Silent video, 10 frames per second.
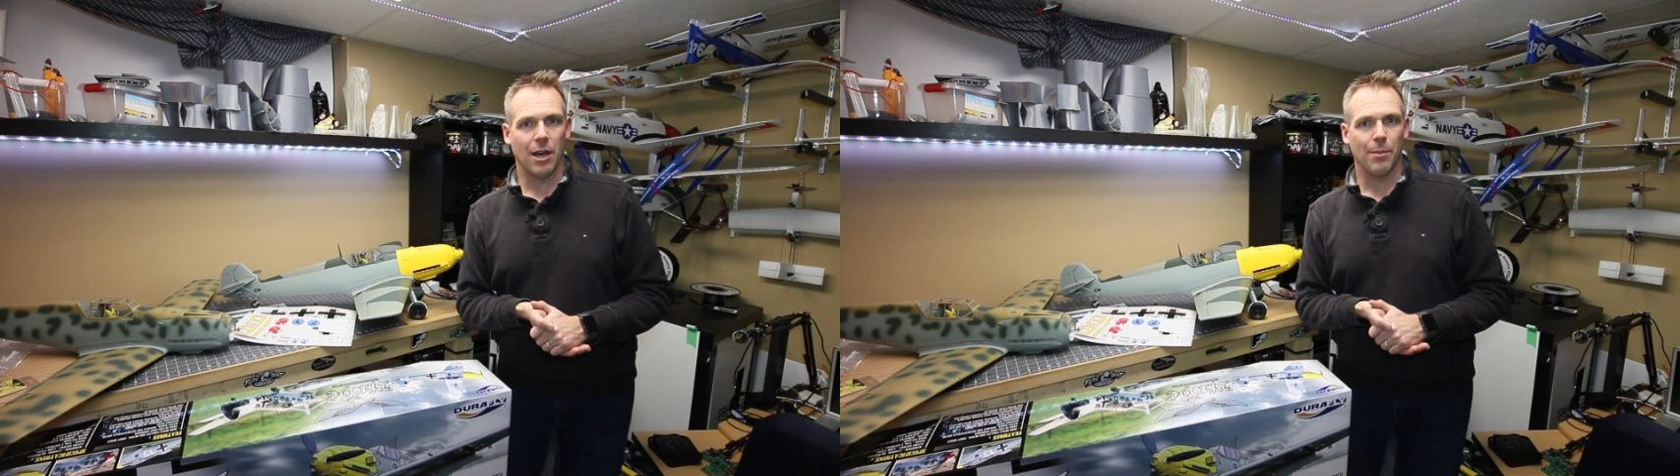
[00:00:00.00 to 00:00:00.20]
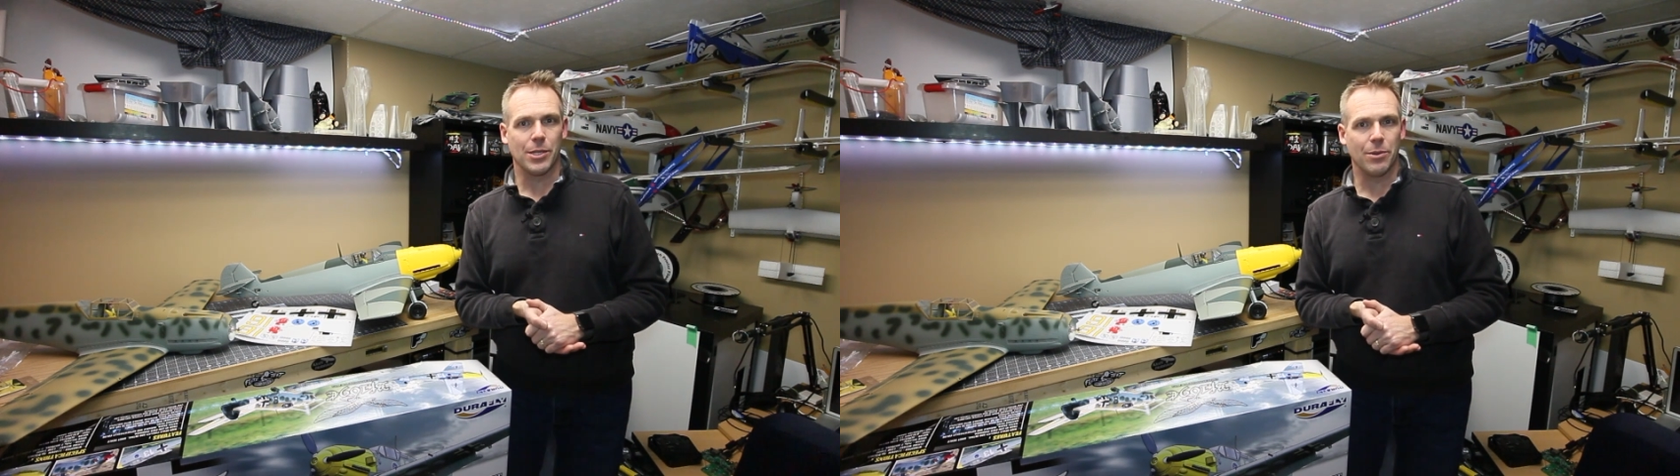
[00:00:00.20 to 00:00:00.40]

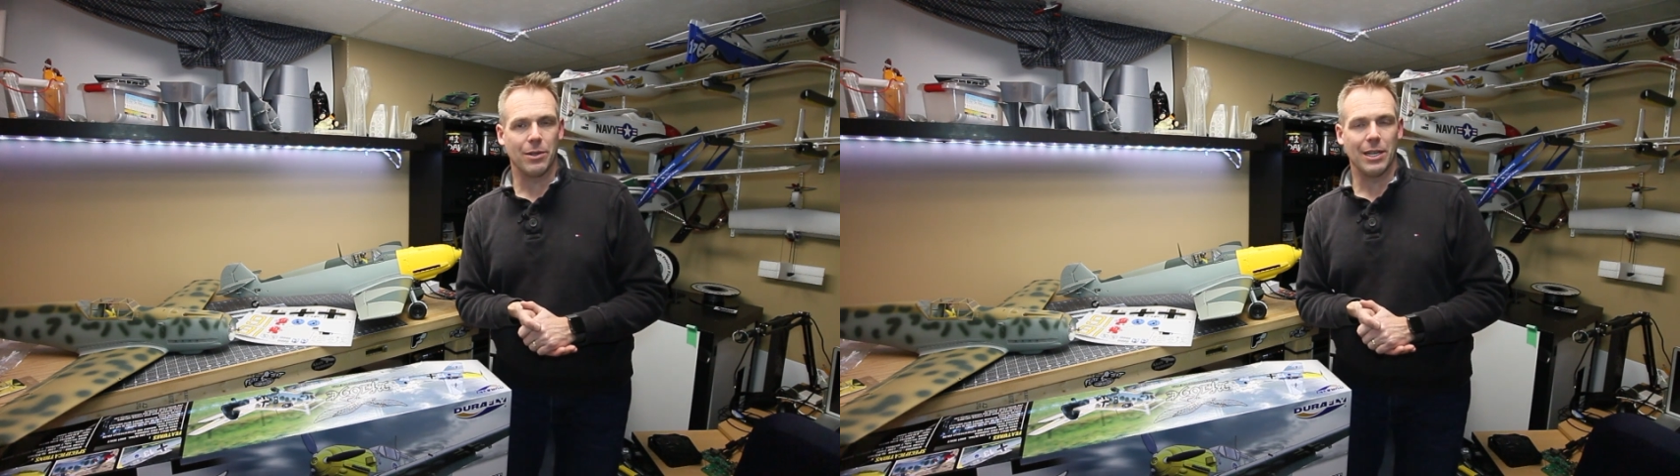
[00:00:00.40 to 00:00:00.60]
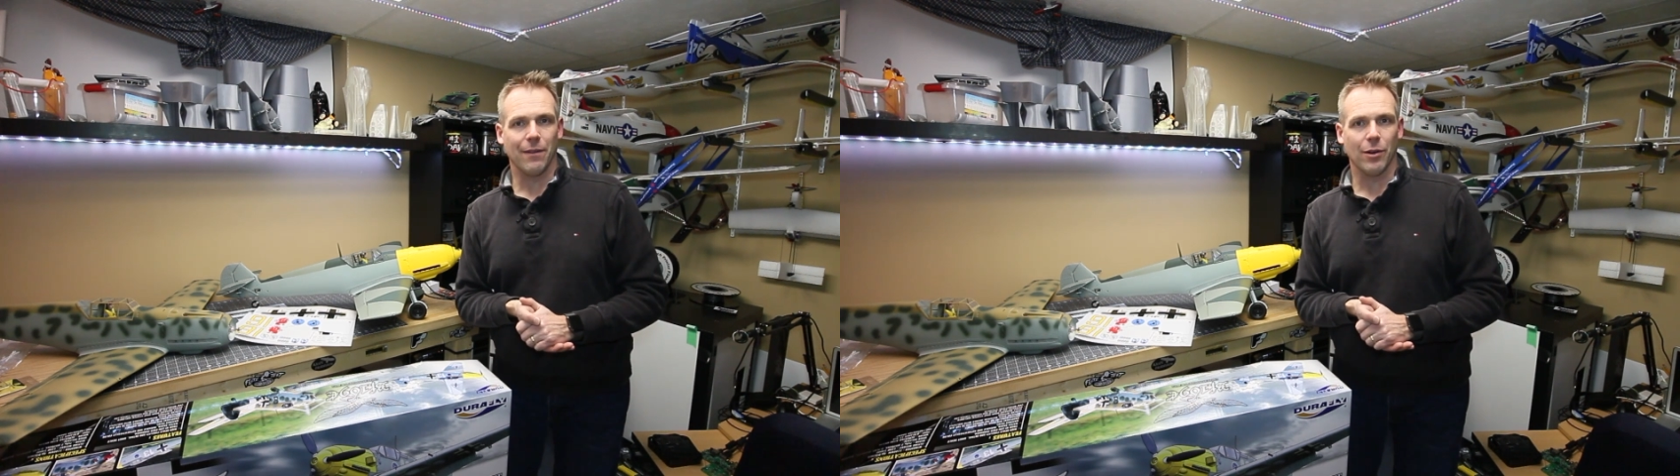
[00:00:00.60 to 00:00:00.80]

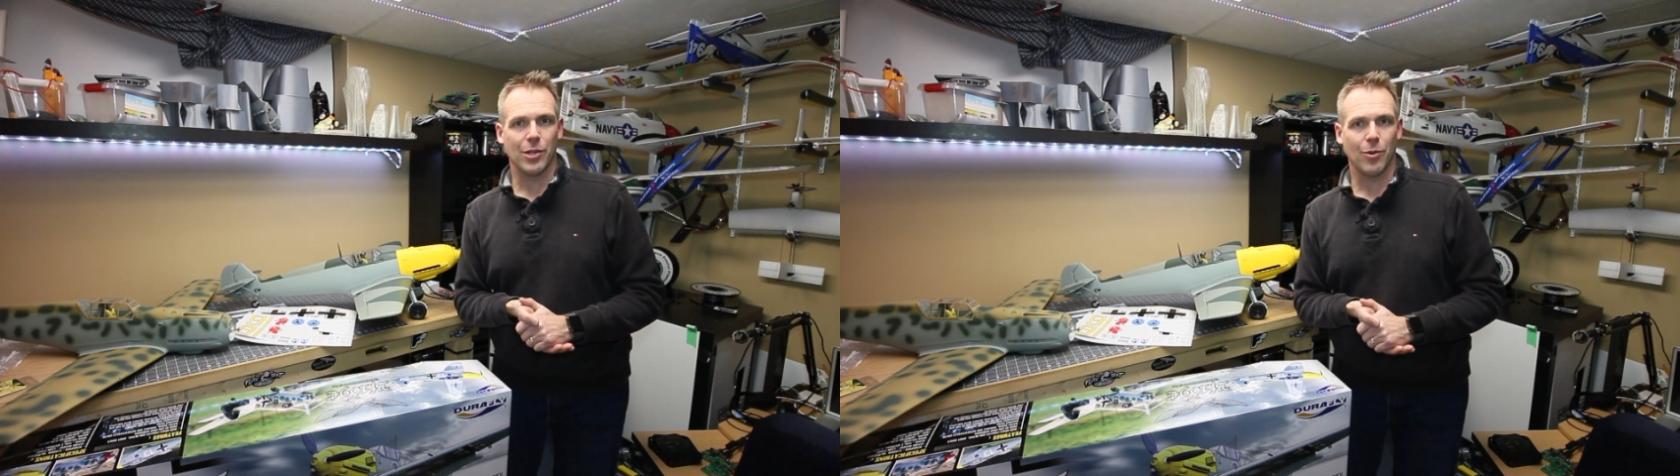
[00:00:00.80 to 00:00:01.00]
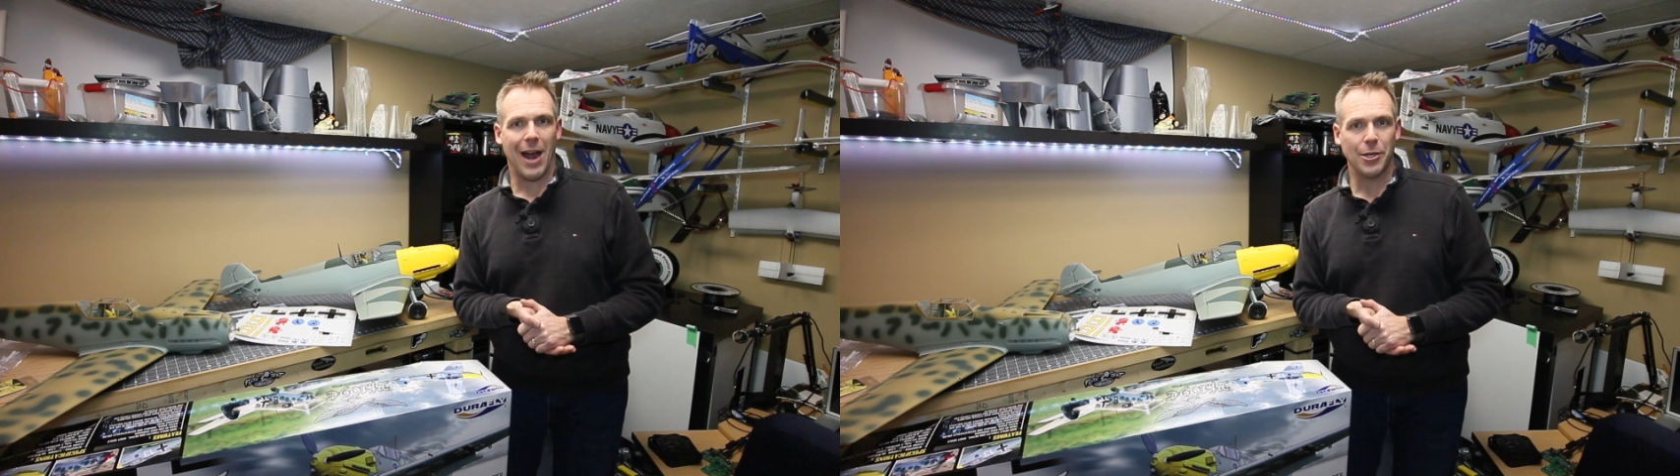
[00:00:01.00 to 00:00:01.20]
opportunity for
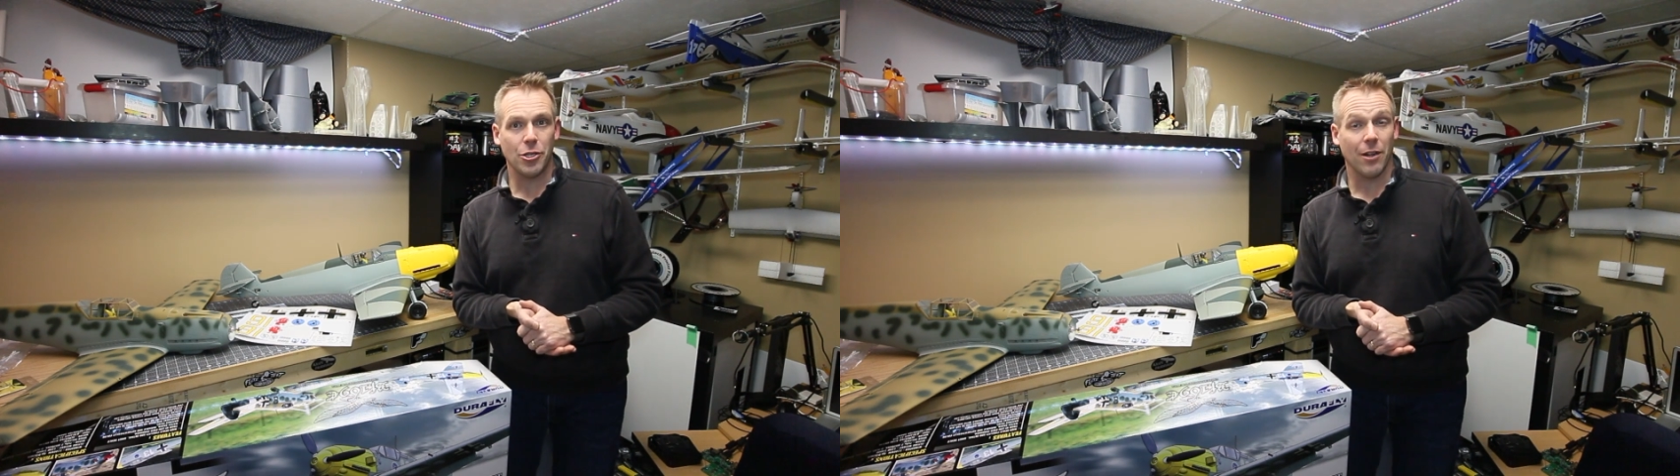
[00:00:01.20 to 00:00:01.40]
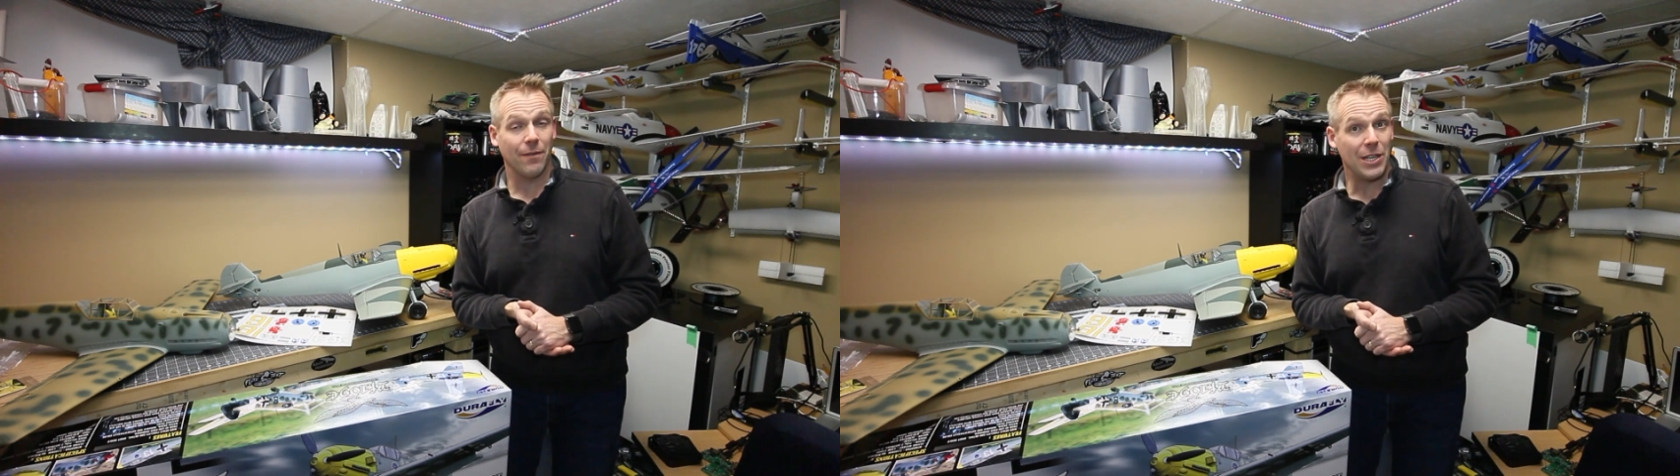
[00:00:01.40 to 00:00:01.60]

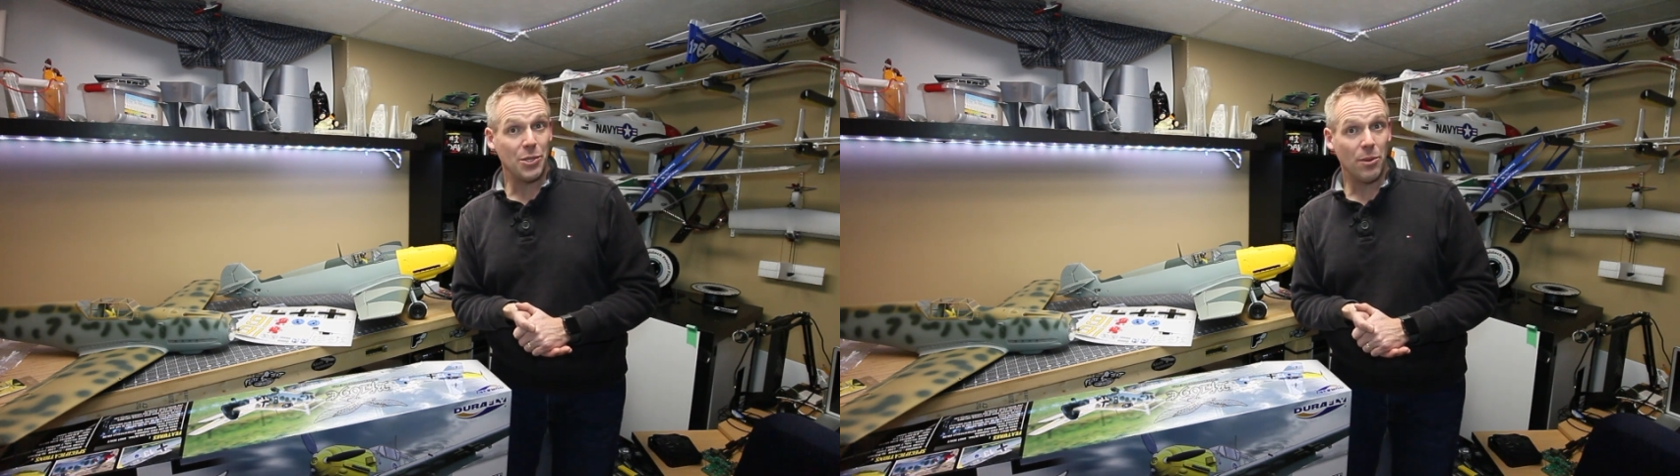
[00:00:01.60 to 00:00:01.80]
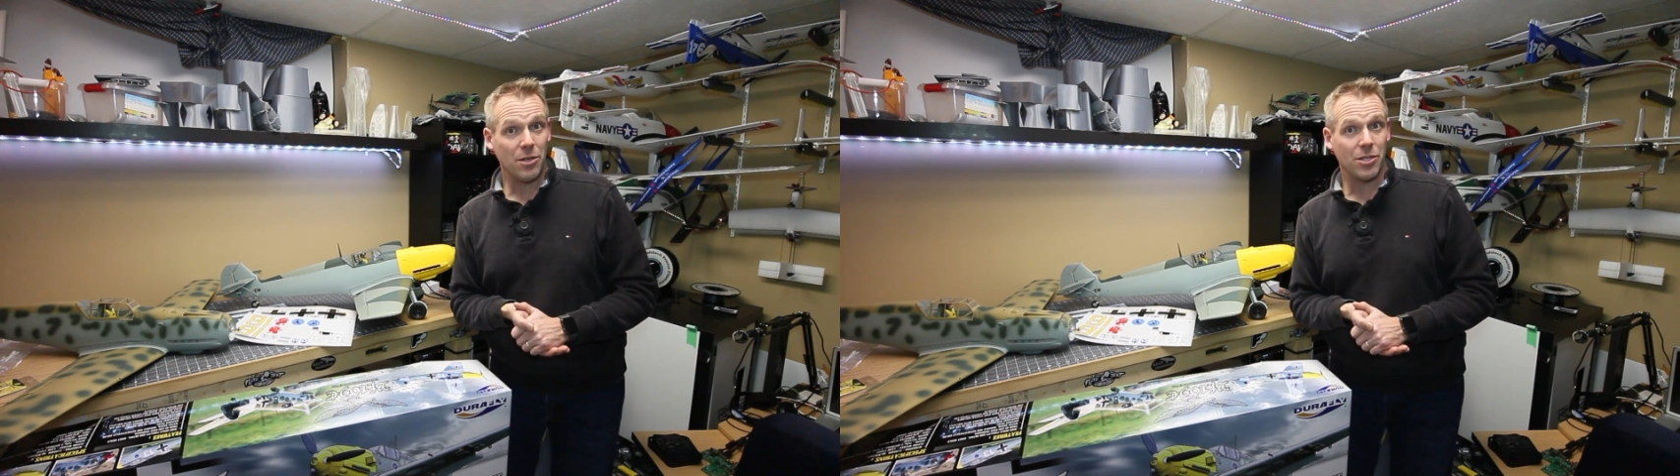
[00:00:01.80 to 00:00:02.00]
interaction on Facebook.